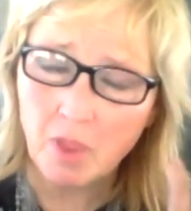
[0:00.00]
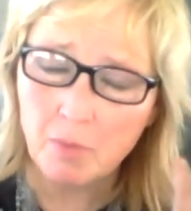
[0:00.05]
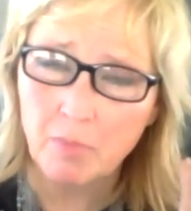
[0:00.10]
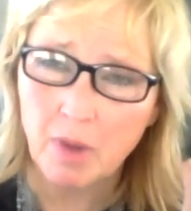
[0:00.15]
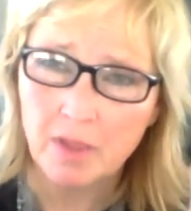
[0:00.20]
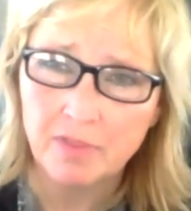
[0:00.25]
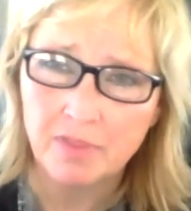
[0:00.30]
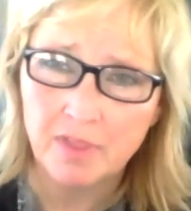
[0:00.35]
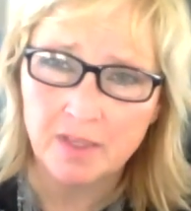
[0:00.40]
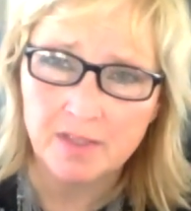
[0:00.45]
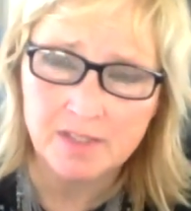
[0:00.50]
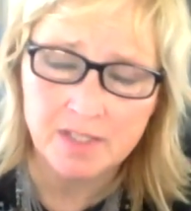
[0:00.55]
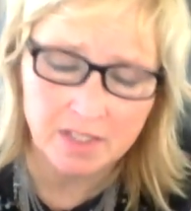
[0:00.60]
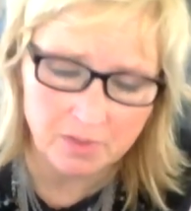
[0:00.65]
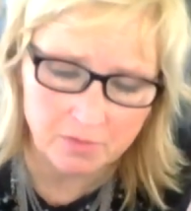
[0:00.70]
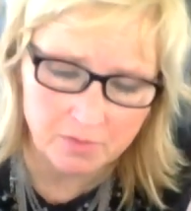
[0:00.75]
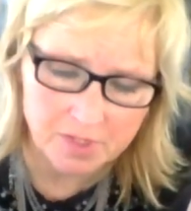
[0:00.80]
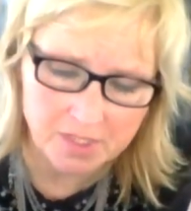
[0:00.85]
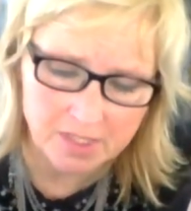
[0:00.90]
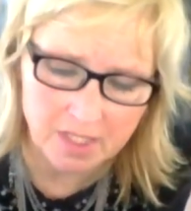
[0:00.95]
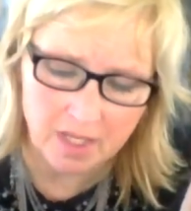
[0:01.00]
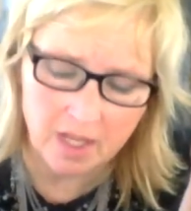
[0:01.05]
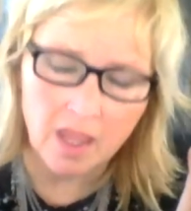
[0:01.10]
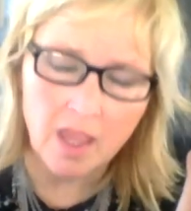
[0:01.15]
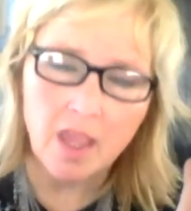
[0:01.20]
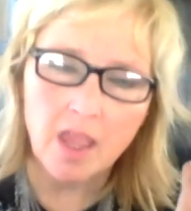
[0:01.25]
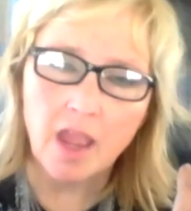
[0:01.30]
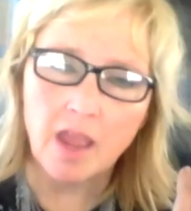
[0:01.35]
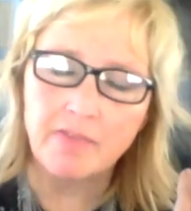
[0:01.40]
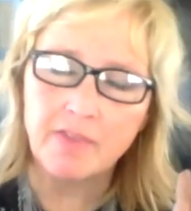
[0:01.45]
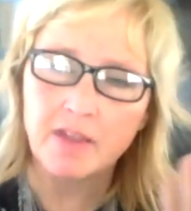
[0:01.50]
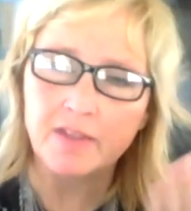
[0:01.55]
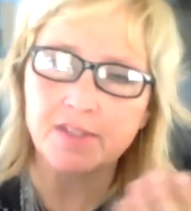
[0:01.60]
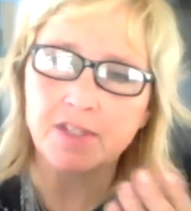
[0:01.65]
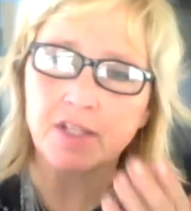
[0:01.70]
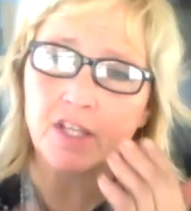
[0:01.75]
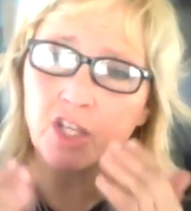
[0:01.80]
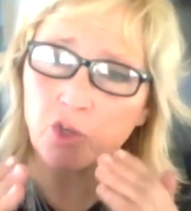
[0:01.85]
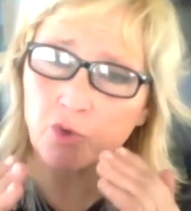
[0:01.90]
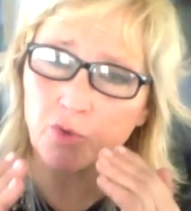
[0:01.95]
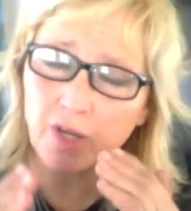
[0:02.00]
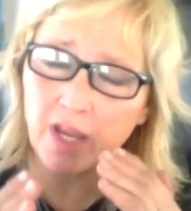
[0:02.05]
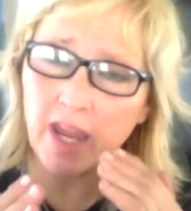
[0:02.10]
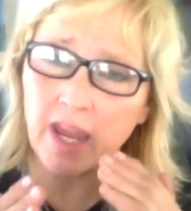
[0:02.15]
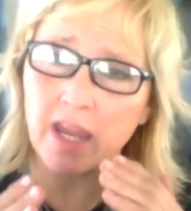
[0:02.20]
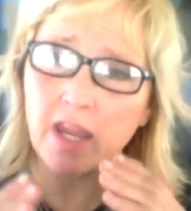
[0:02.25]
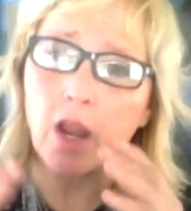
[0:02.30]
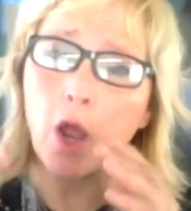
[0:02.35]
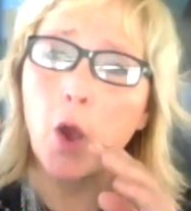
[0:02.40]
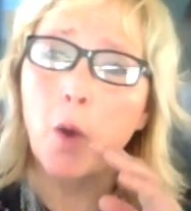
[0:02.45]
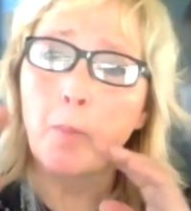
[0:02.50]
by things that you see, and that's going to create